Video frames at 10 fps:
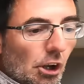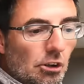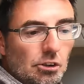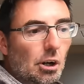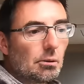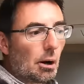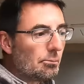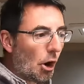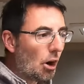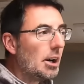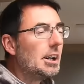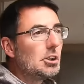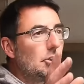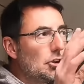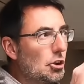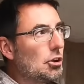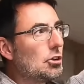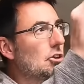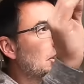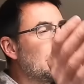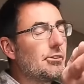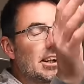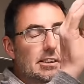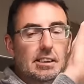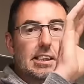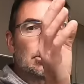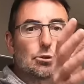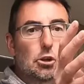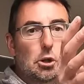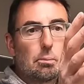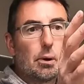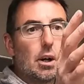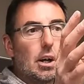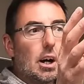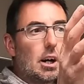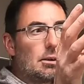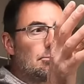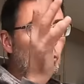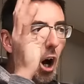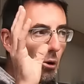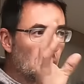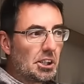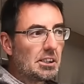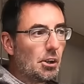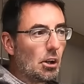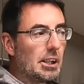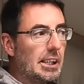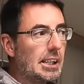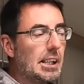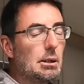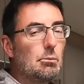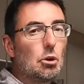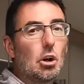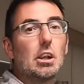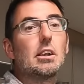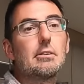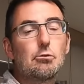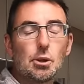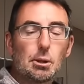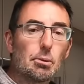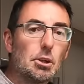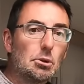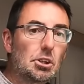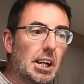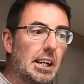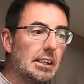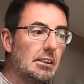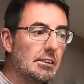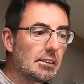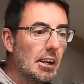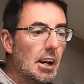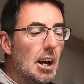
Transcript: long, I'm not, you could just have that sealed up, know that it's not leaking anymore, and live with the blue stains.